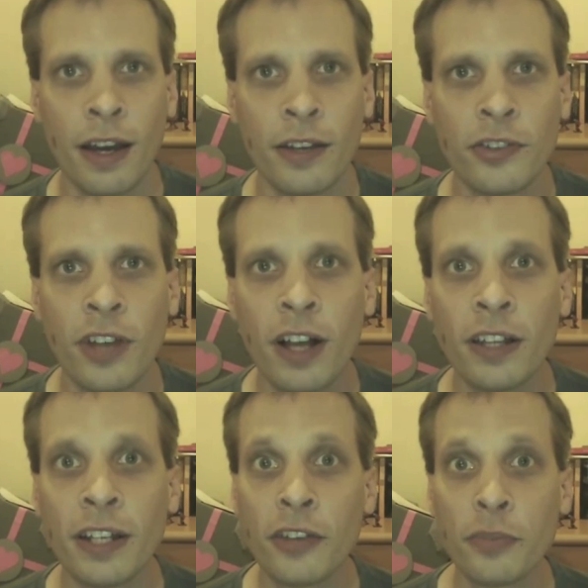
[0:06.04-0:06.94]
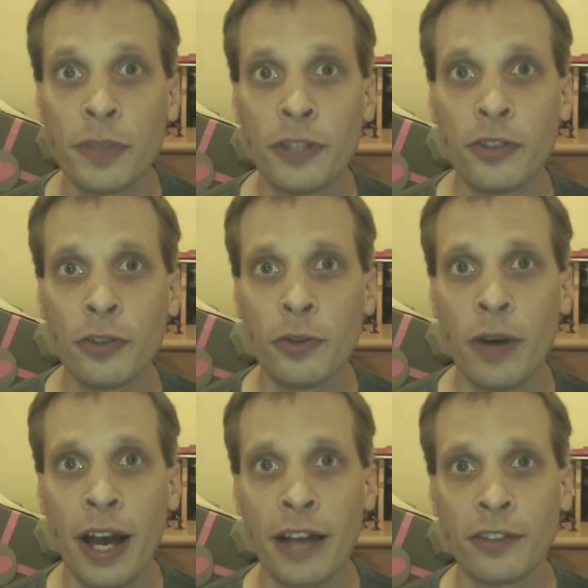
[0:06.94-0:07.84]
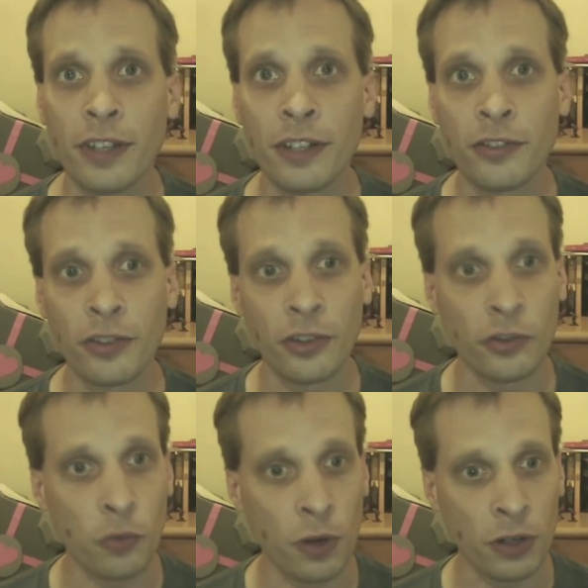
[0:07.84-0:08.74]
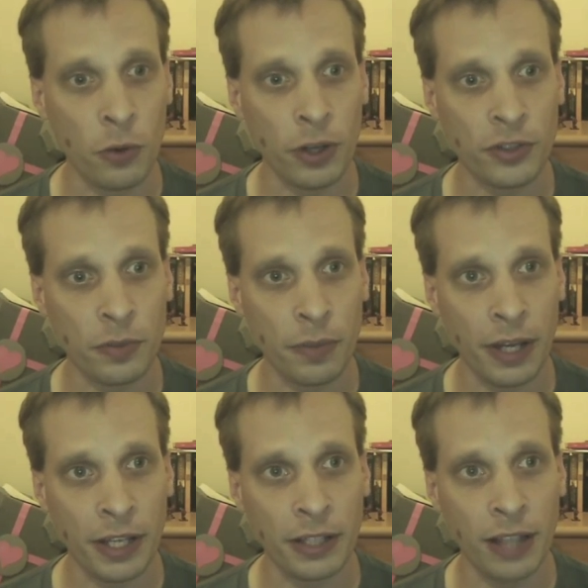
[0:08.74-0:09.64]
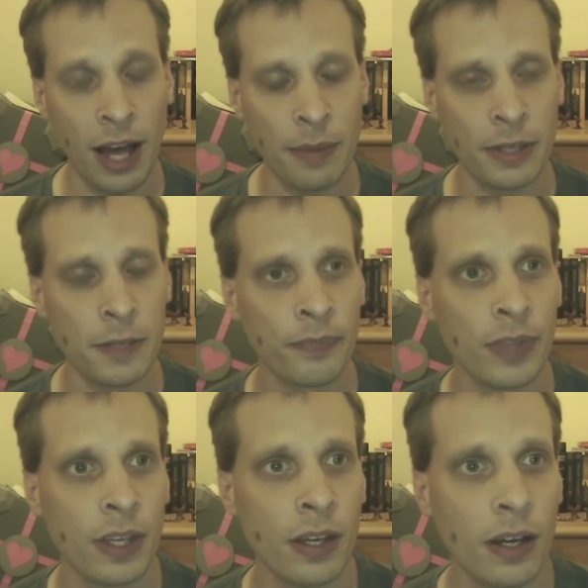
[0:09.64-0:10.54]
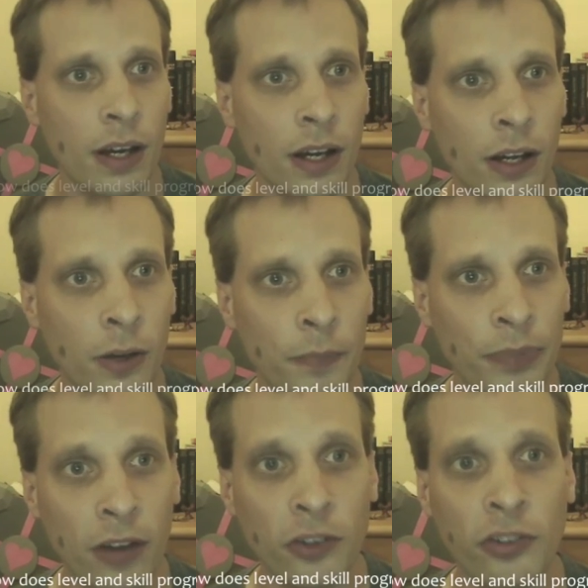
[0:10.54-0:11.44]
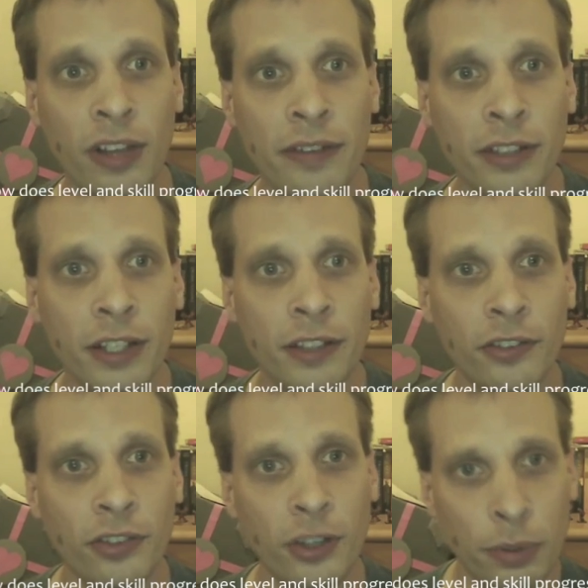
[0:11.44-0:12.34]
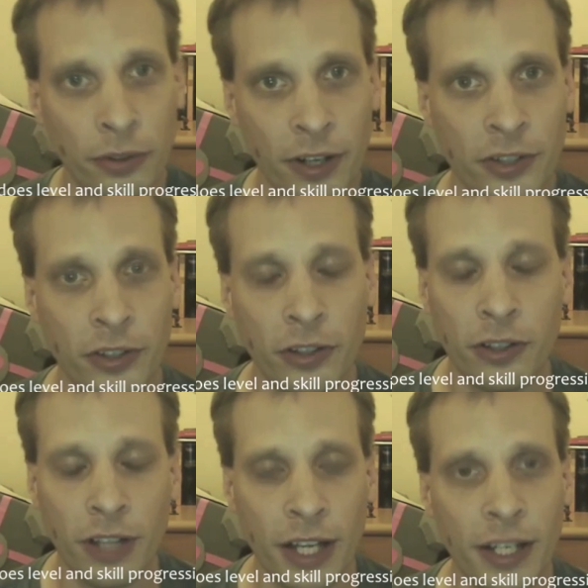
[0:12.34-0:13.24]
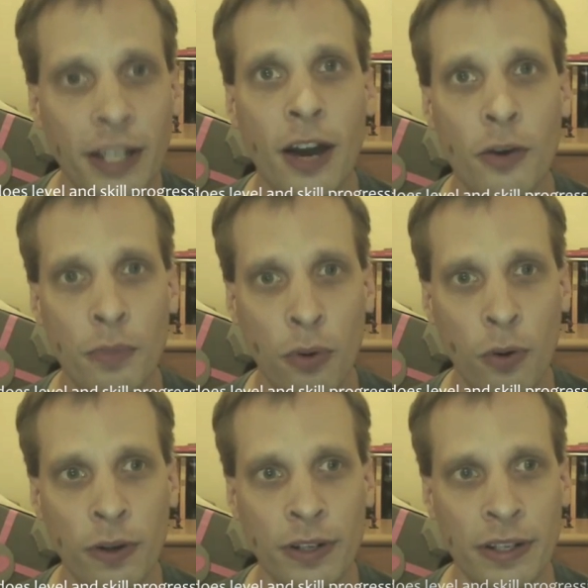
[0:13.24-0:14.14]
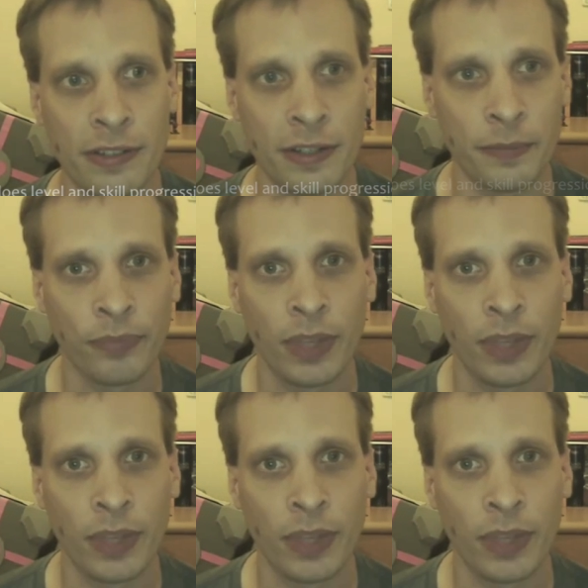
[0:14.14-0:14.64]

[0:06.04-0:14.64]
guys, Colin asked me to answer this one question by Globby. How does level and skill progression look like, and how important is it?